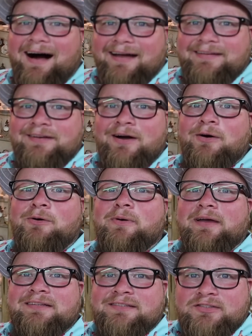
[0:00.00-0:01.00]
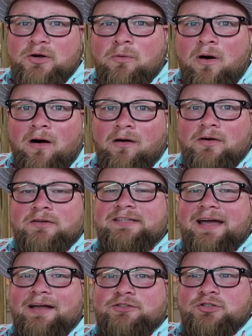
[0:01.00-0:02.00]
I know it's so hard
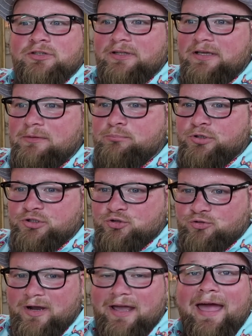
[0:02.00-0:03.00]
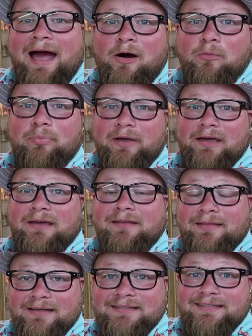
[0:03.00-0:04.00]
to actually portray how big
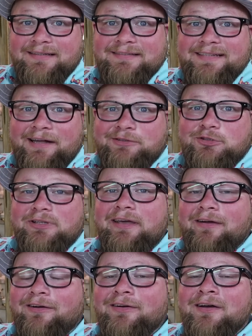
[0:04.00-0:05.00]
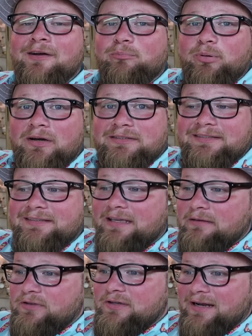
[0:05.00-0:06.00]
this is actually here, but to
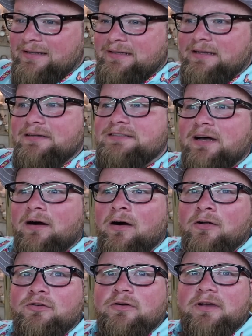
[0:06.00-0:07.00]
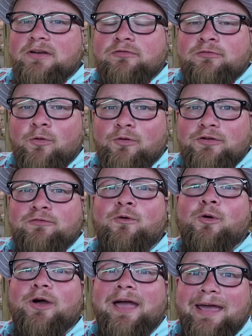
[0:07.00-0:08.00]
give you an idea, it's
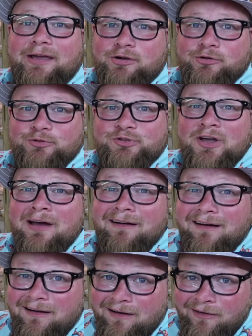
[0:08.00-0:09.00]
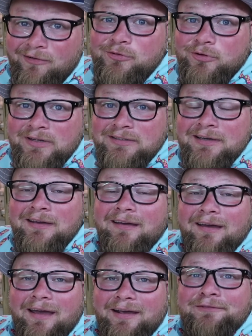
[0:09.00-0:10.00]
144 acres.
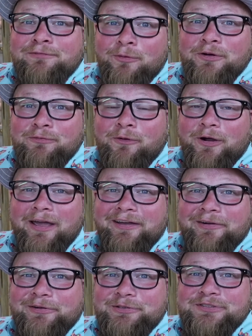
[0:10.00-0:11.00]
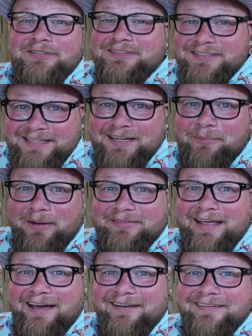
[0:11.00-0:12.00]
144 acres. Just think about
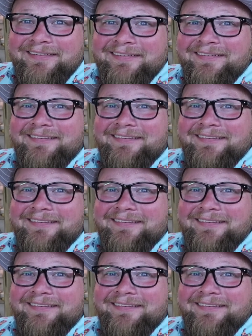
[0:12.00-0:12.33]
that.